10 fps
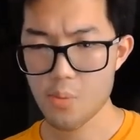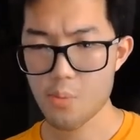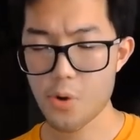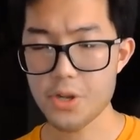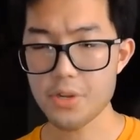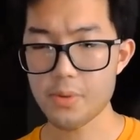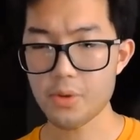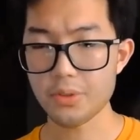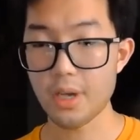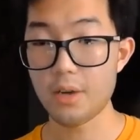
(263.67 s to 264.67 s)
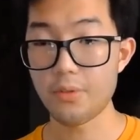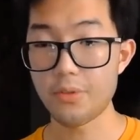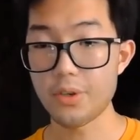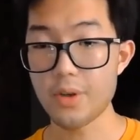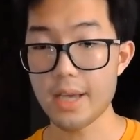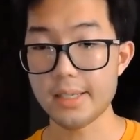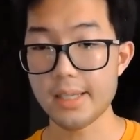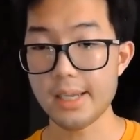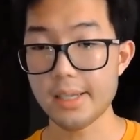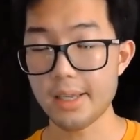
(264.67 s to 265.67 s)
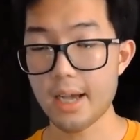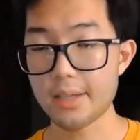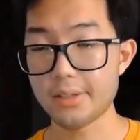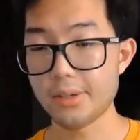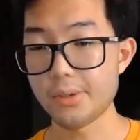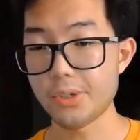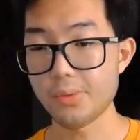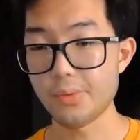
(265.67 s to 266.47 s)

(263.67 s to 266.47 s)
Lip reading: principles of the United States and the Constitution,